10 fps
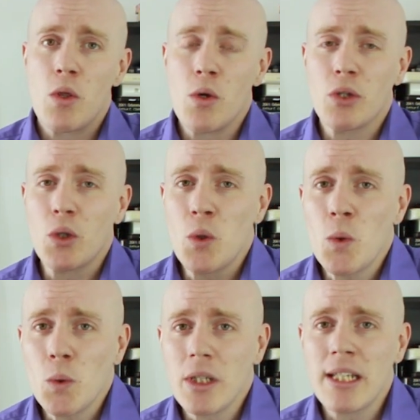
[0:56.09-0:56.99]
though the
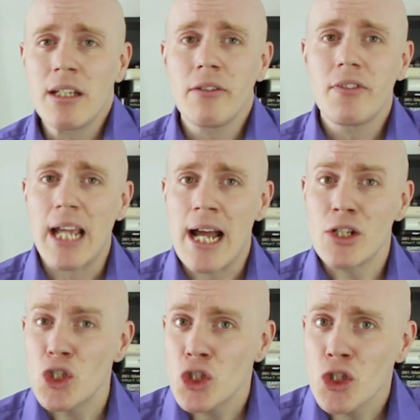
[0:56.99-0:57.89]
cooling of
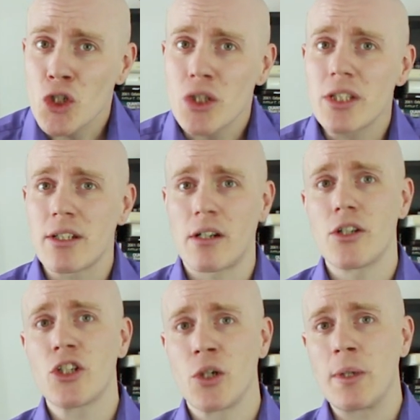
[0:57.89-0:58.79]
gas should
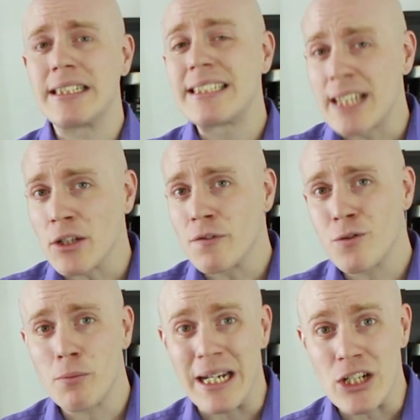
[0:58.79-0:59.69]
start showing stellar
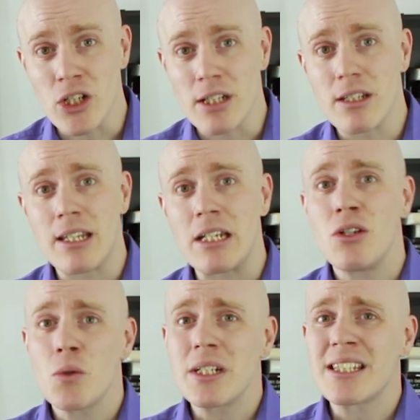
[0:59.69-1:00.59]
formation, they
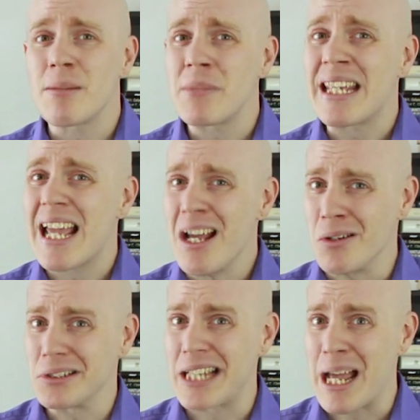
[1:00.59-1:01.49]
noticed something else